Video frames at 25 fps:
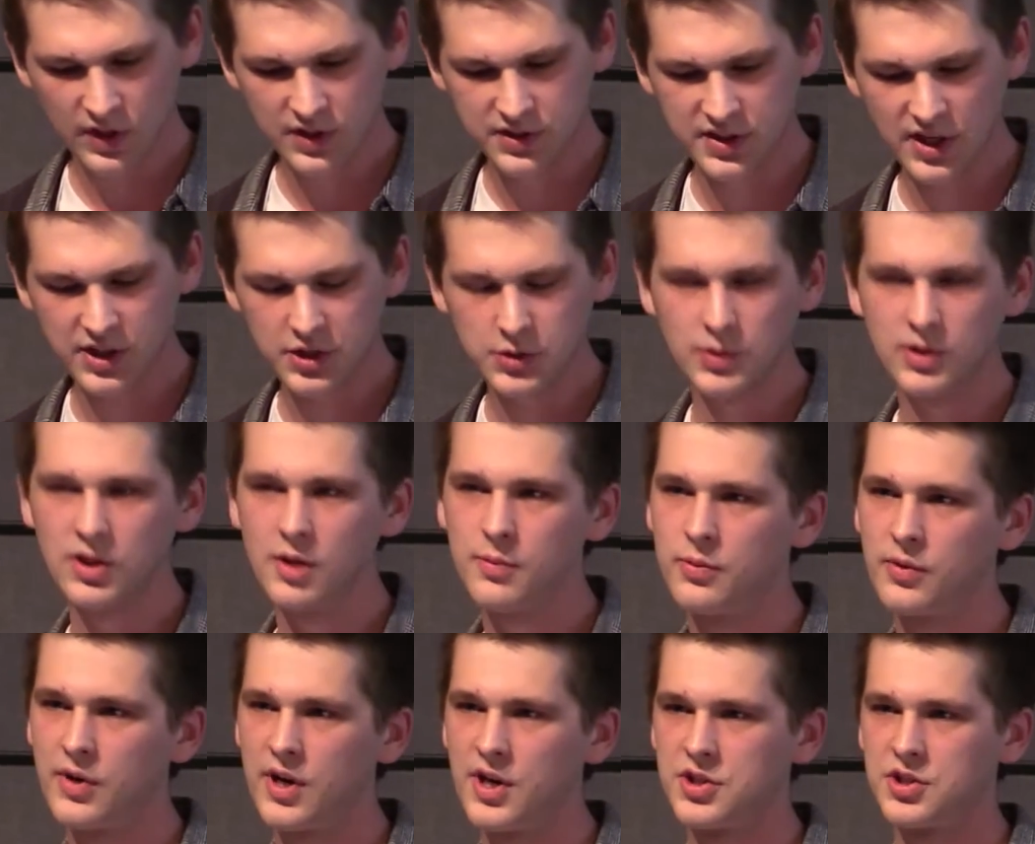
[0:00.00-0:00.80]
sexual
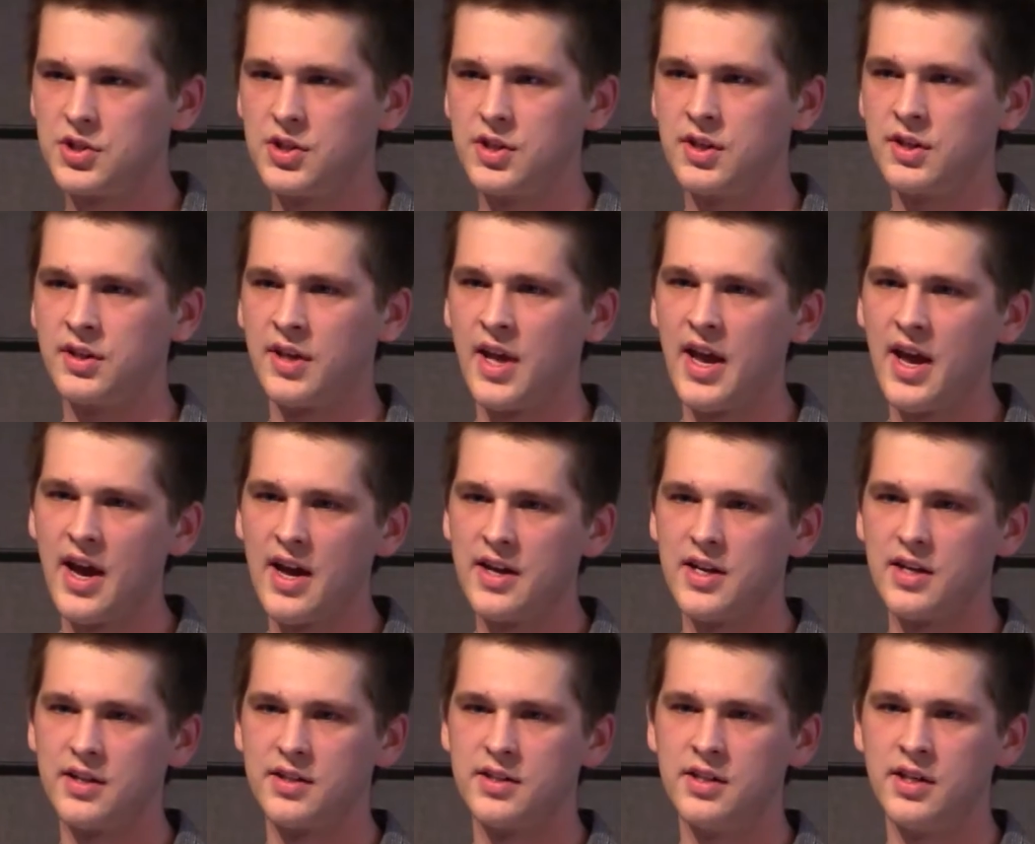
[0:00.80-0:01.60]
liberation, gay
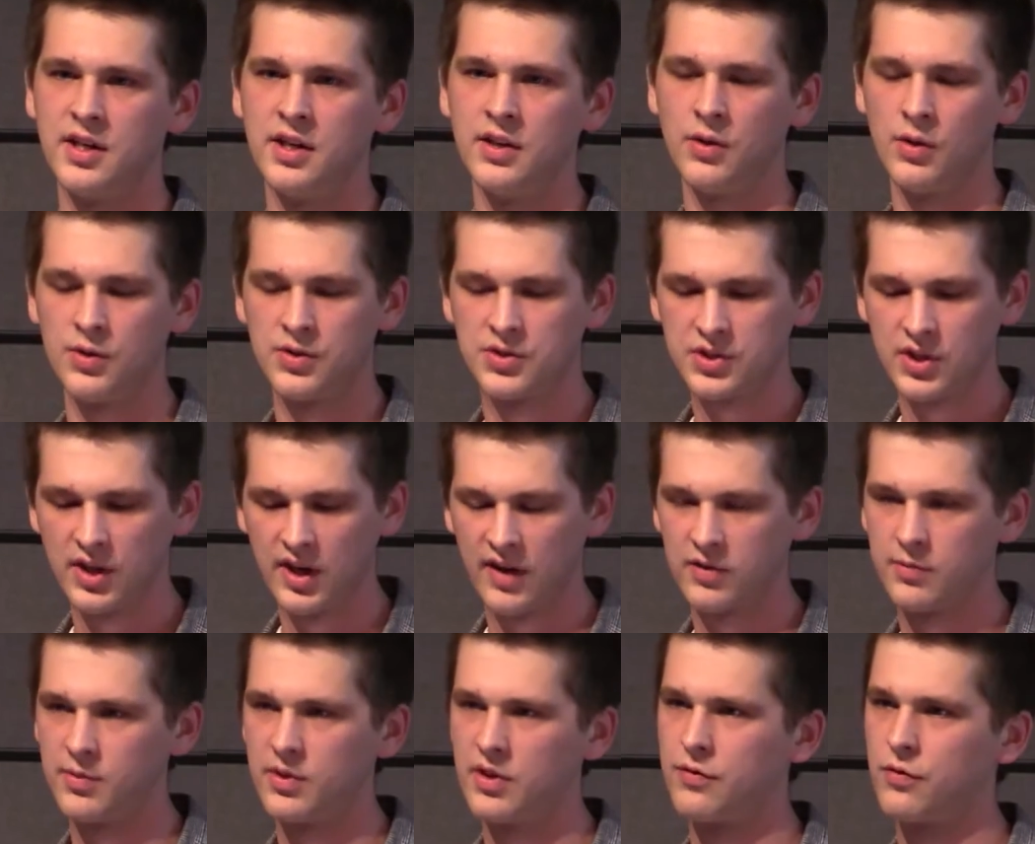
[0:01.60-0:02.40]
identity, those still
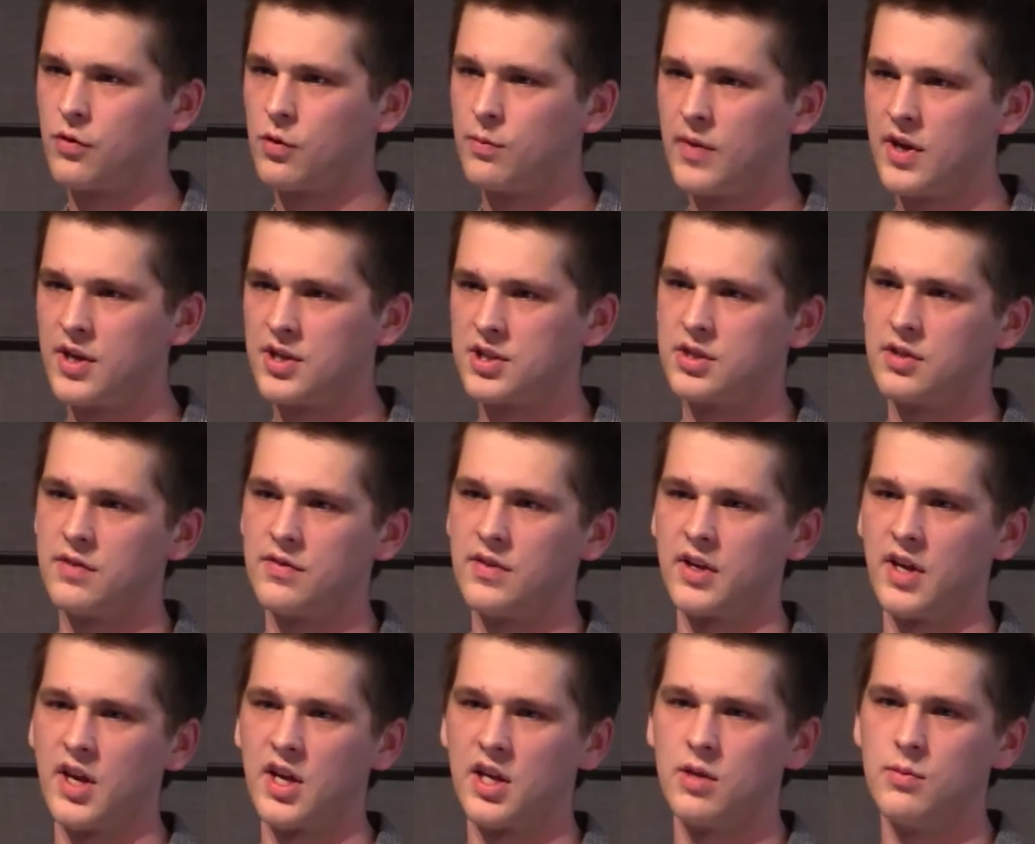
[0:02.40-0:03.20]
have to be the formation
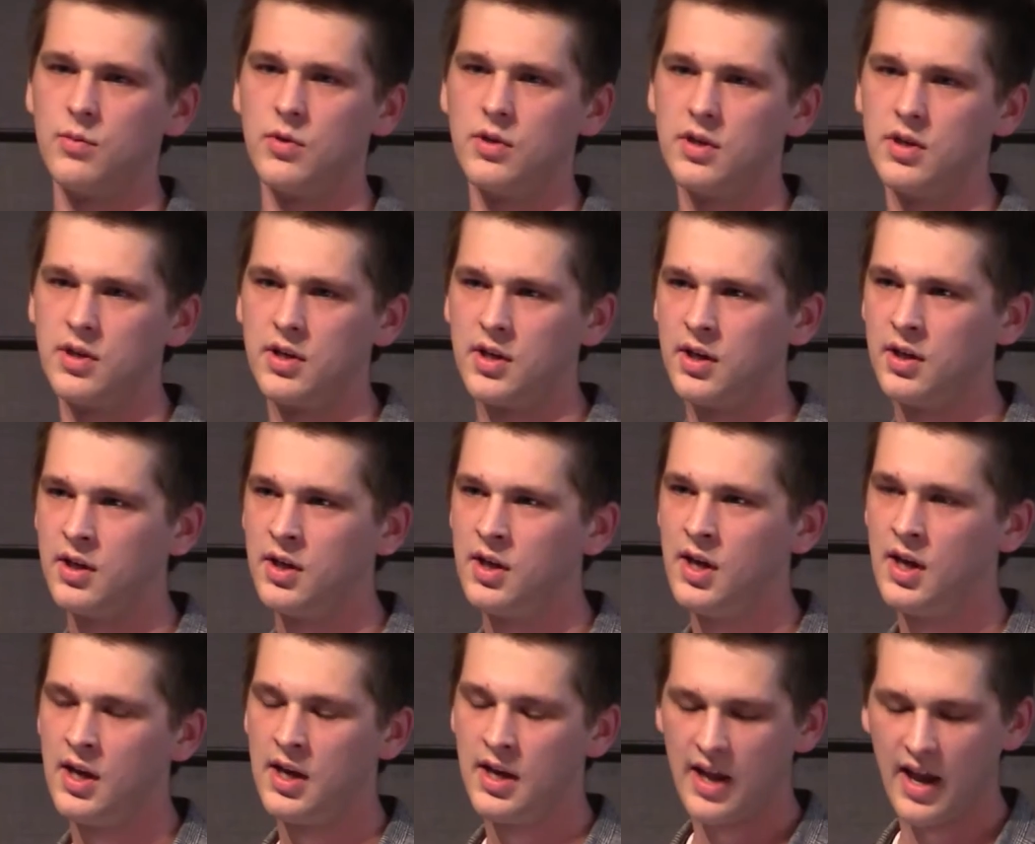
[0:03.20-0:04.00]
of the gay community.
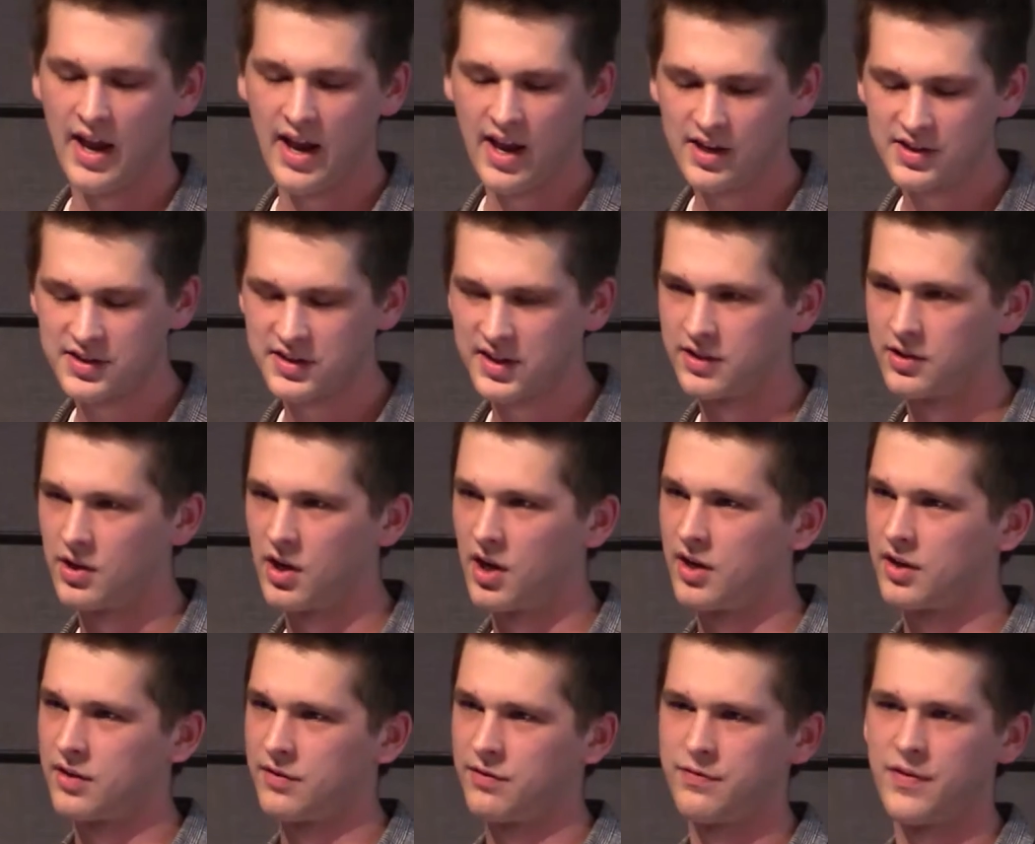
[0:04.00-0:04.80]
AIDS
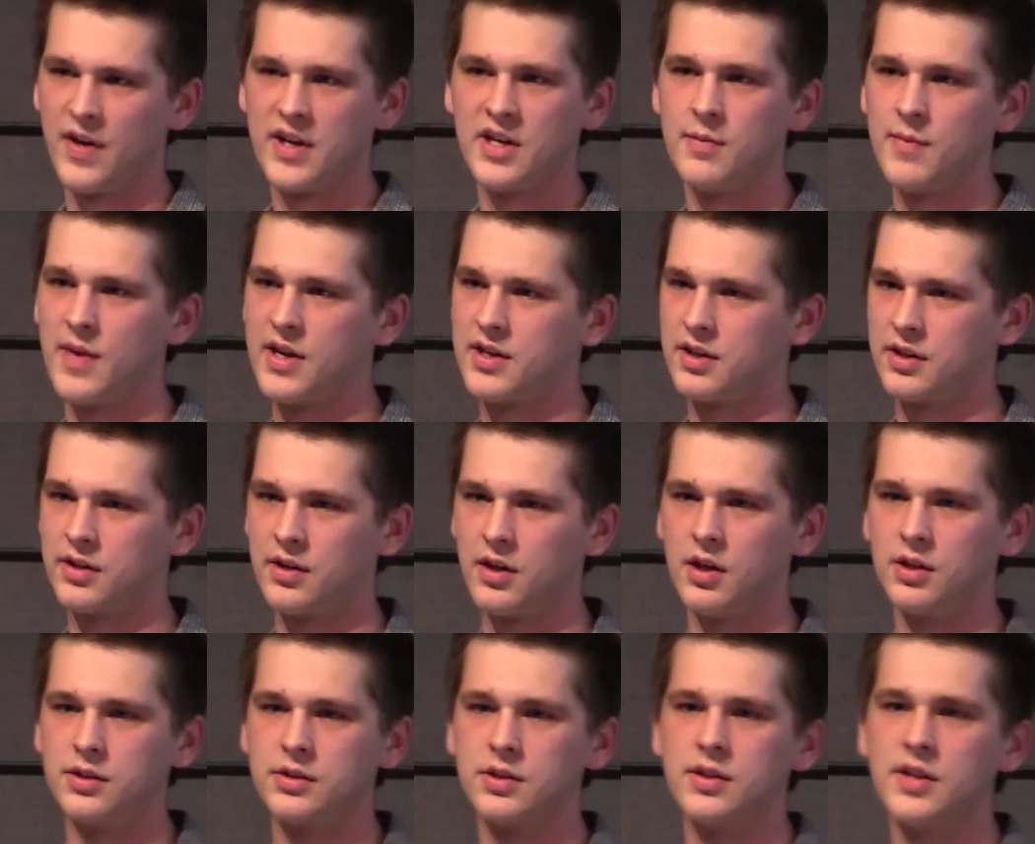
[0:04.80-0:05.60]
cannot
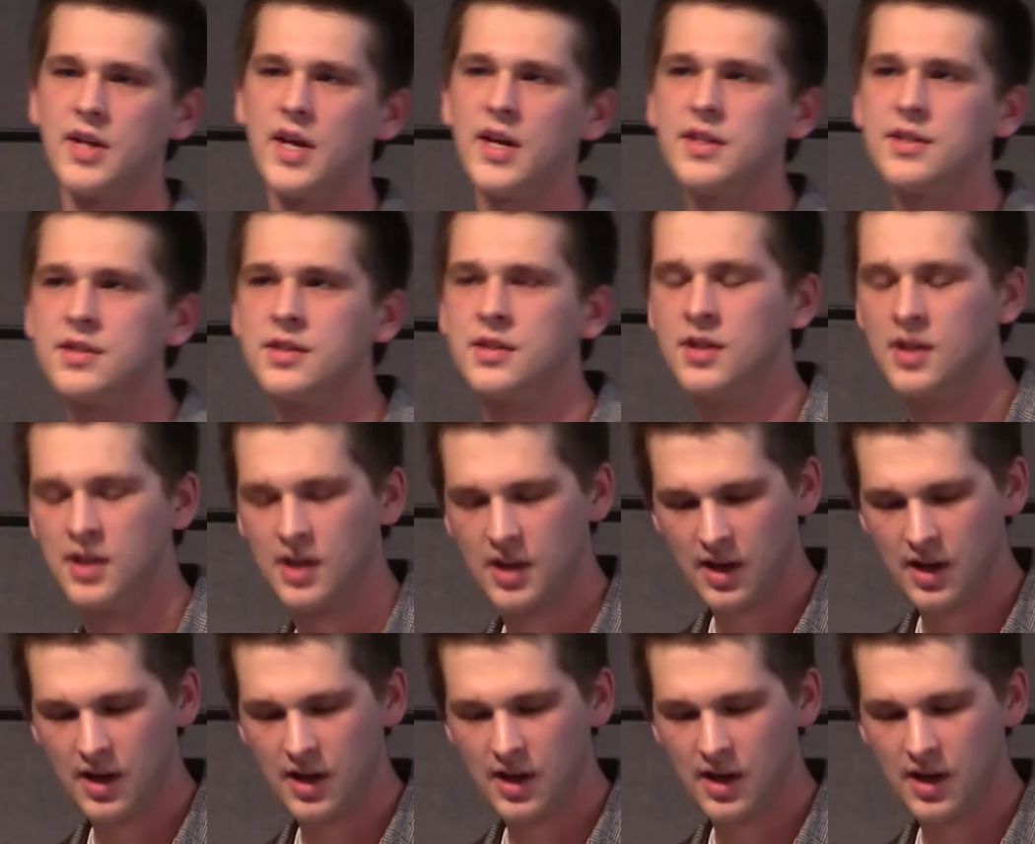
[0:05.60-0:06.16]
fundamentally alter that.